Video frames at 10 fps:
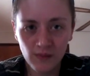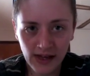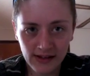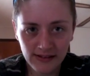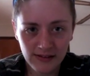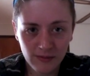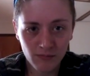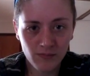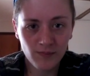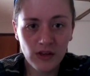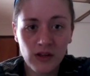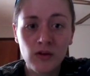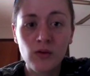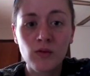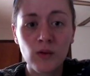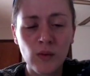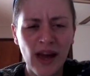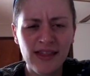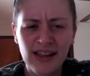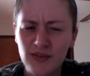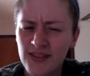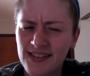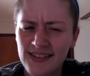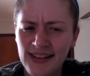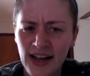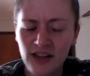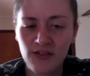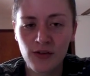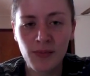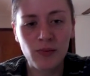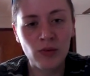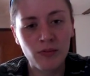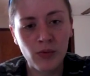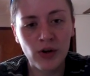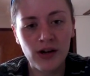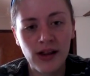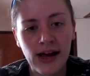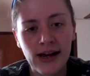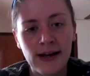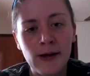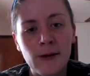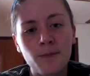I think it was designed for people with borderline.